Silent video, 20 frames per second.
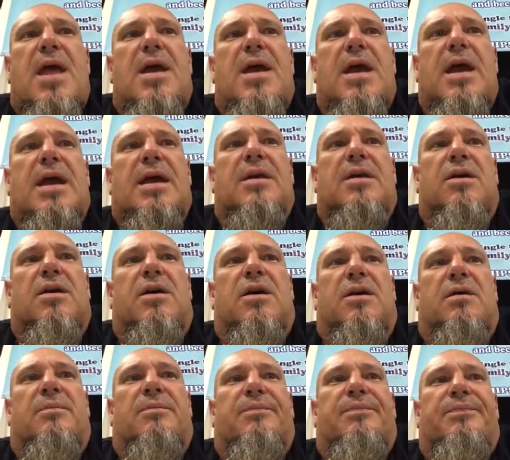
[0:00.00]
And
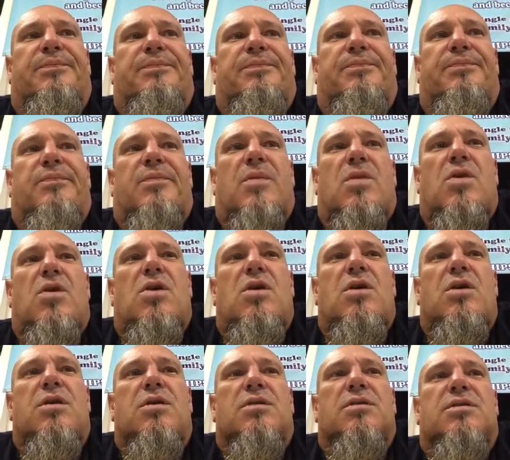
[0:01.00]
um,
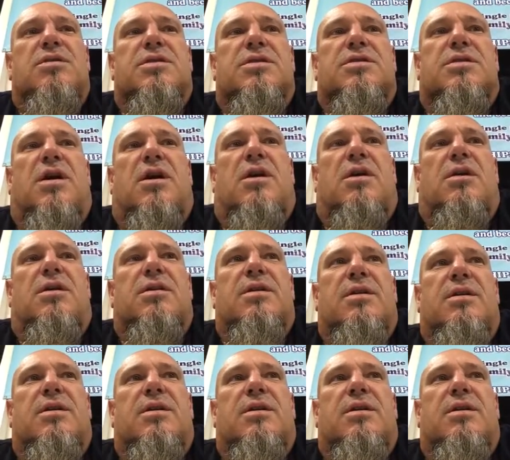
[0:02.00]
she's all,